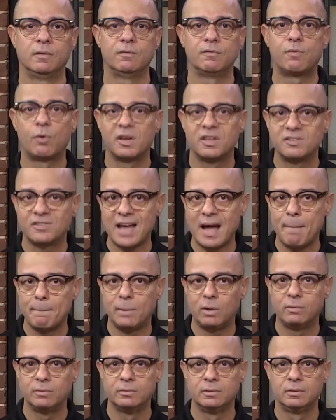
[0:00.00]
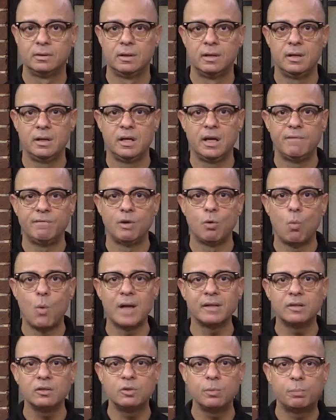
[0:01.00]
For example, if you
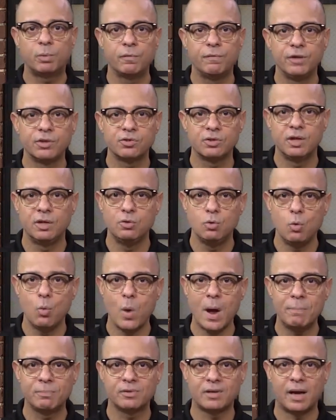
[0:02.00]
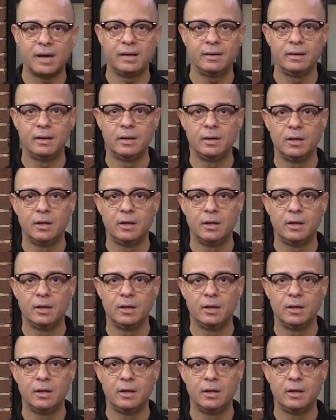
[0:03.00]
wanted to provision a new website,